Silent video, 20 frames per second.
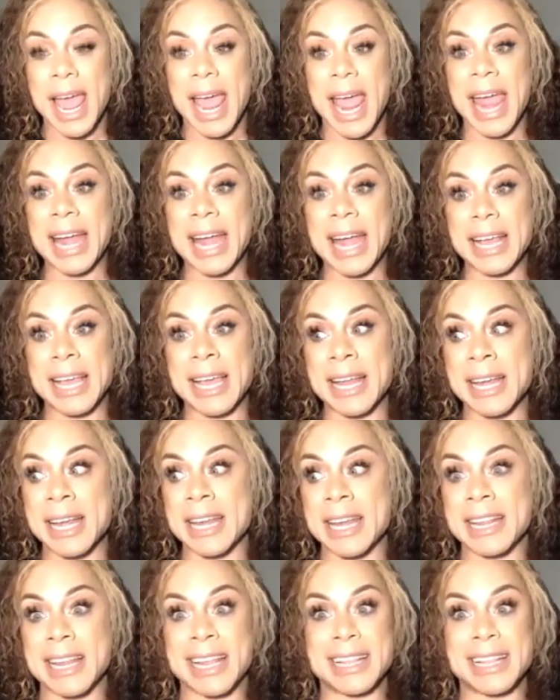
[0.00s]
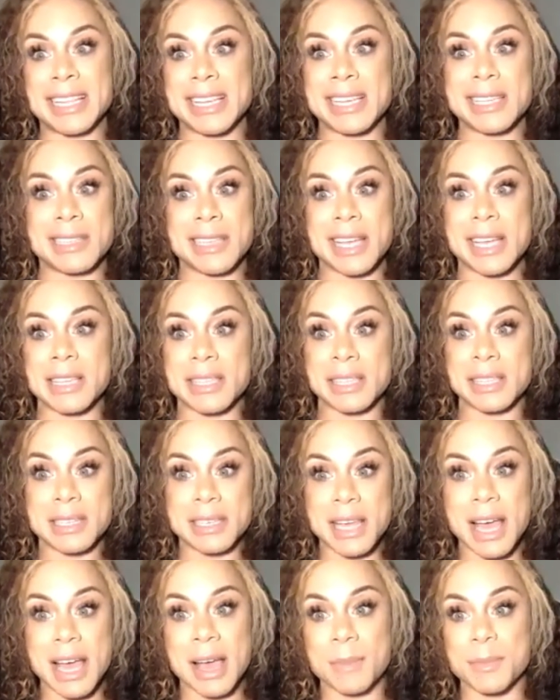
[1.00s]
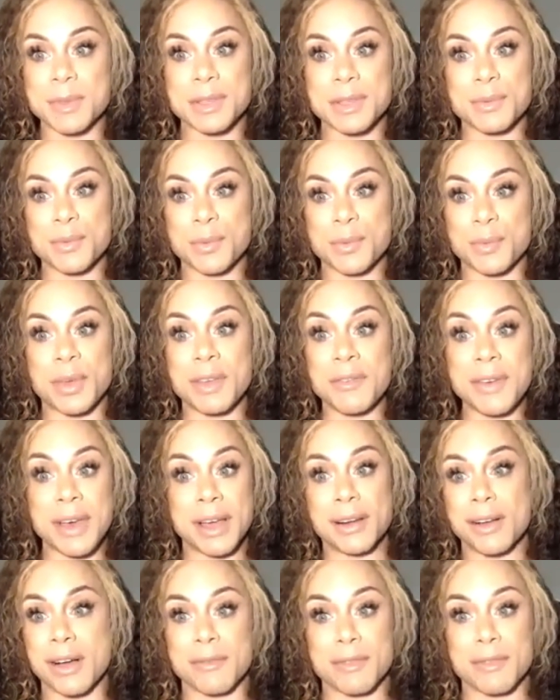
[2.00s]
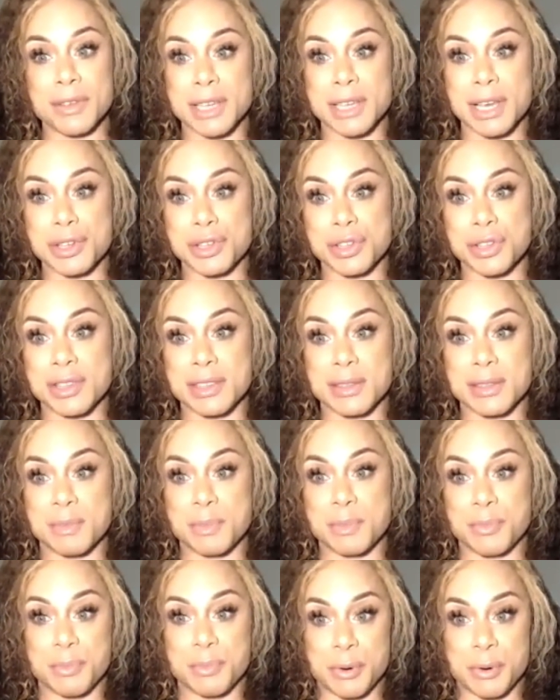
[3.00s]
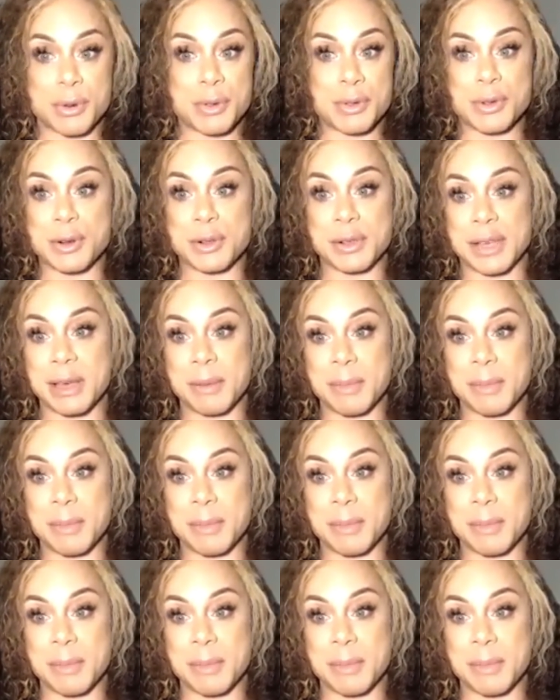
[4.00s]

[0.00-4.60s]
And again, in these days and times, we've had conversations personally